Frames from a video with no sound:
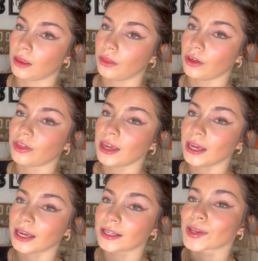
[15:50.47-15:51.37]
The thing
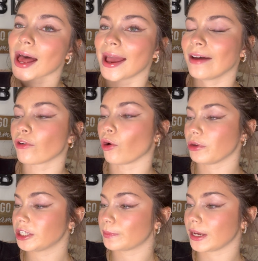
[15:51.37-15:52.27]
is, I have
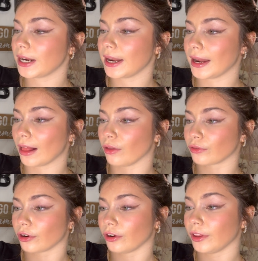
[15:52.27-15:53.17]
always been an e.l.f.
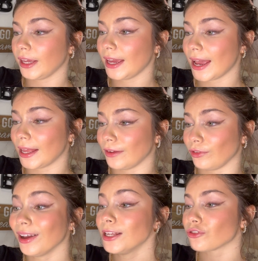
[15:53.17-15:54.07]
girly, and if you
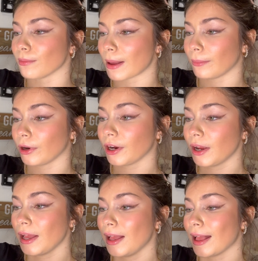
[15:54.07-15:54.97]
guys remember,
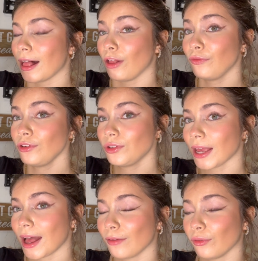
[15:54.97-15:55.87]
e.l.f. used to
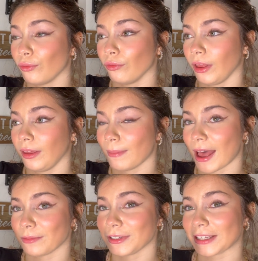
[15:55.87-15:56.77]
have really
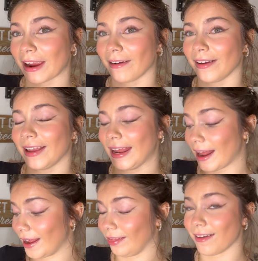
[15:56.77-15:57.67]
bad mascara, and
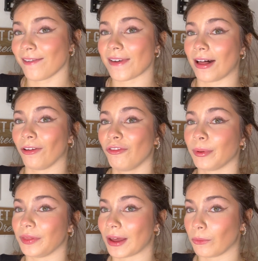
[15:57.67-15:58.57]
I love e.l.f.,
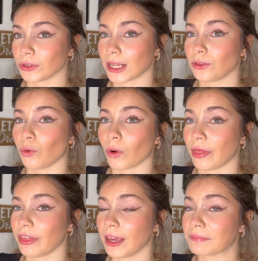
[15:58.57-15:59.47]
but that was like the one
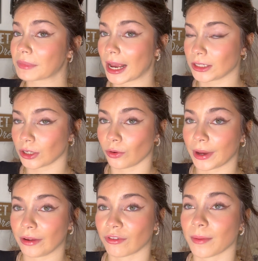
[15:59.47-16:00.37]
thing I stood
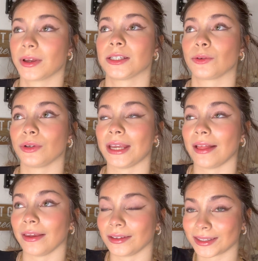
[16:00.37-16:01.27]
away from because it would get
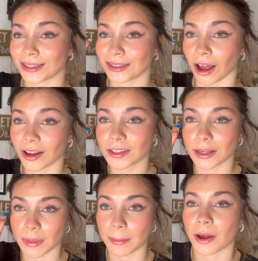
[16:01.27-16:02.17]
like stuck to
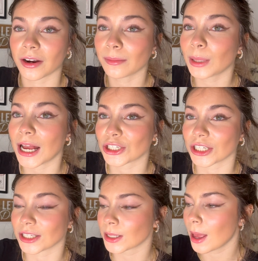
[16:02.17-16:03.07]
my bottom
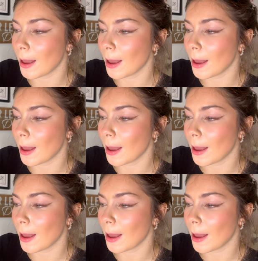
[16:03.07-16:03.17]
lashes.